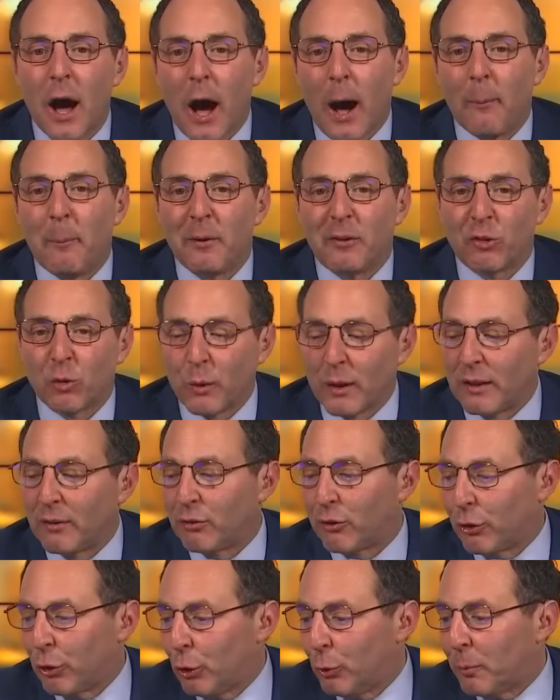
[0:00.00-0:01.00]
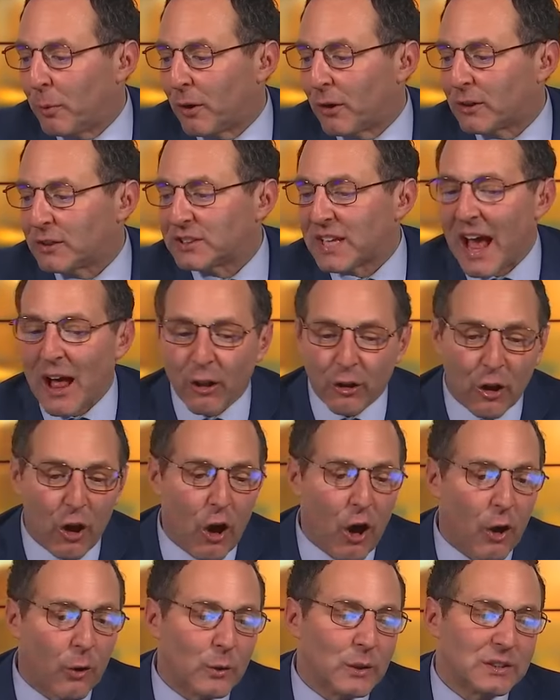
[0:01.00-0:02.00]
between tubers.
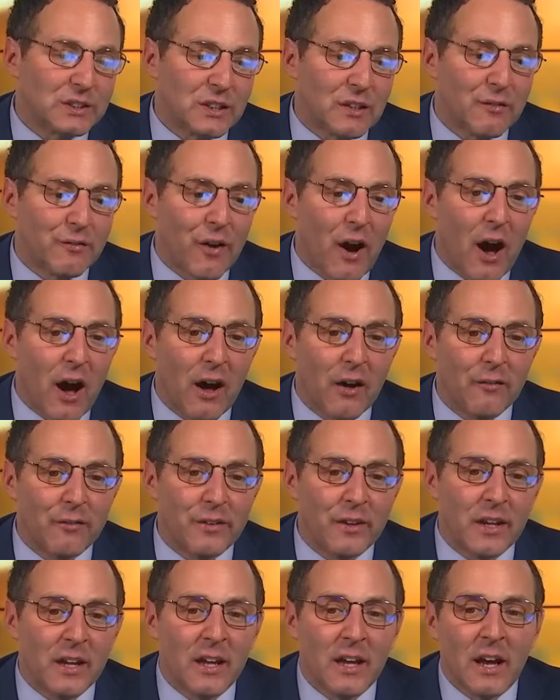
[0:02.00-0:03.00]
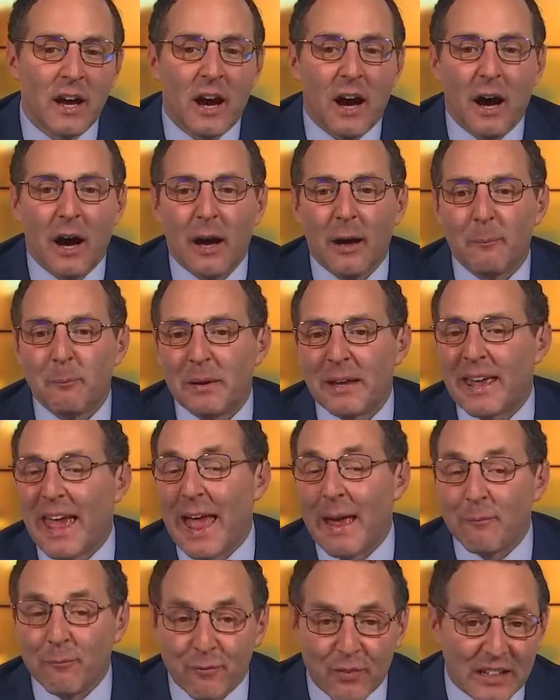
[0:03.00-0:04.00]
Alcohol was involved. It
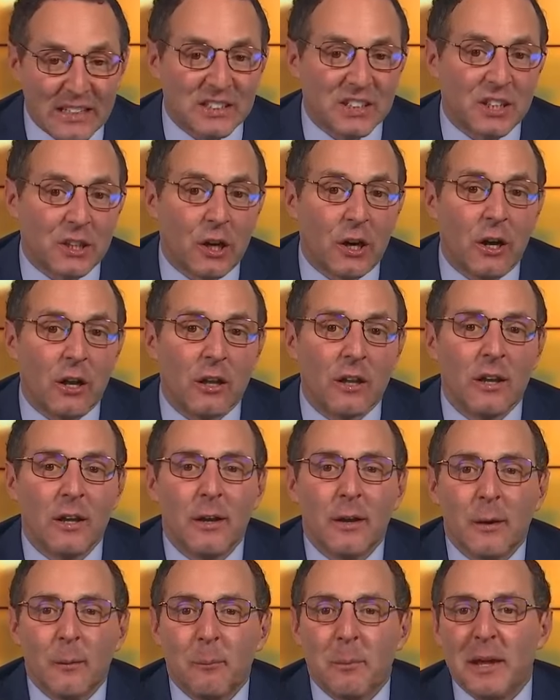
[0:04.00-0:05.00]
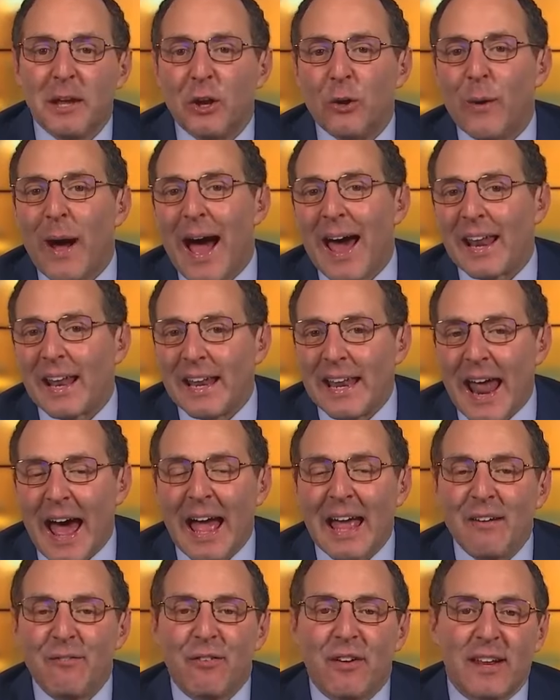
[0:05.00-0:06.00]
became physical. Miu had a
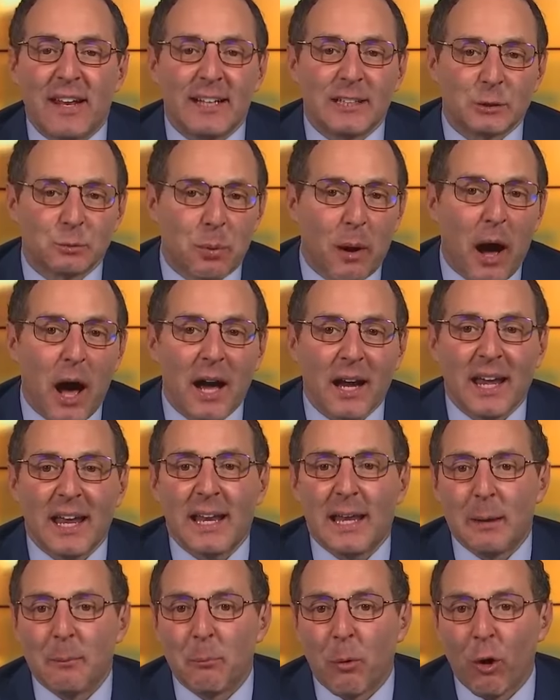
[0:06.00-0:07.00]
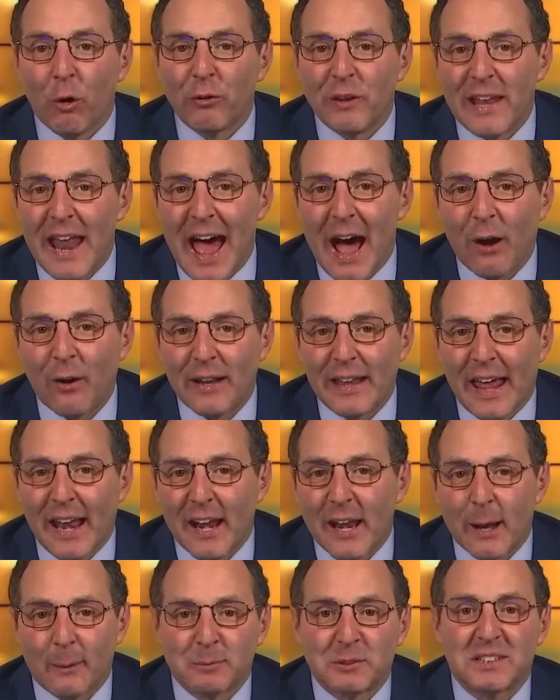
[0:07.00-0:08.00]
knife in his pocket. He pulled it out. He
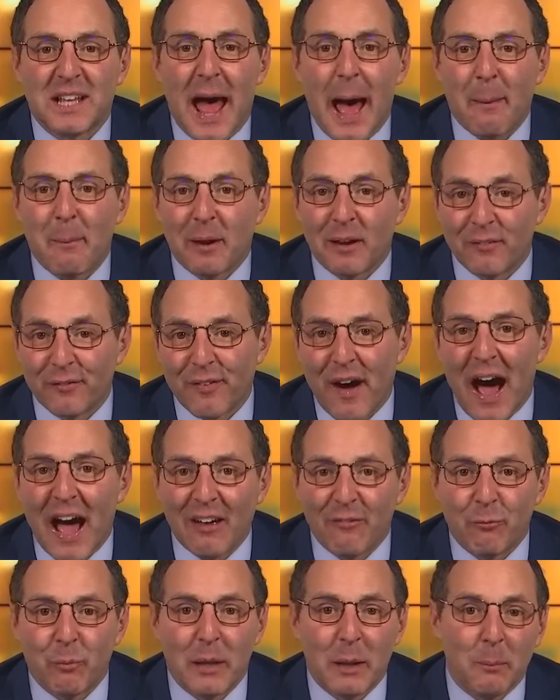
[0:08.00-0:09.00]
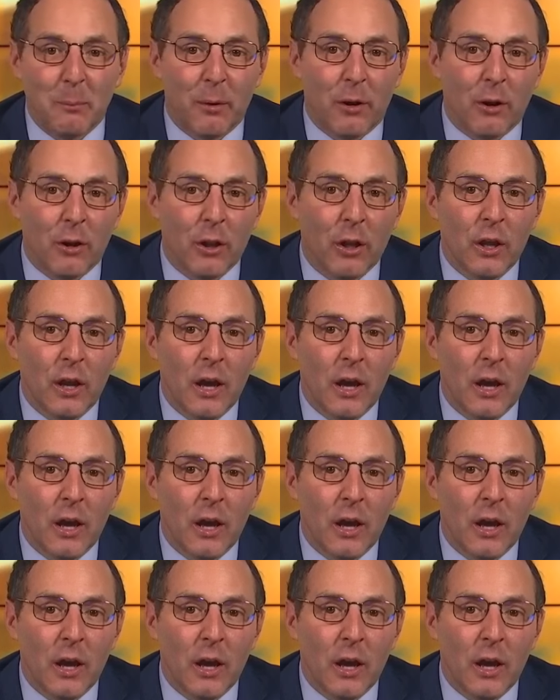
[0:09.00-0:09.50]
ended up stabbing 5 people,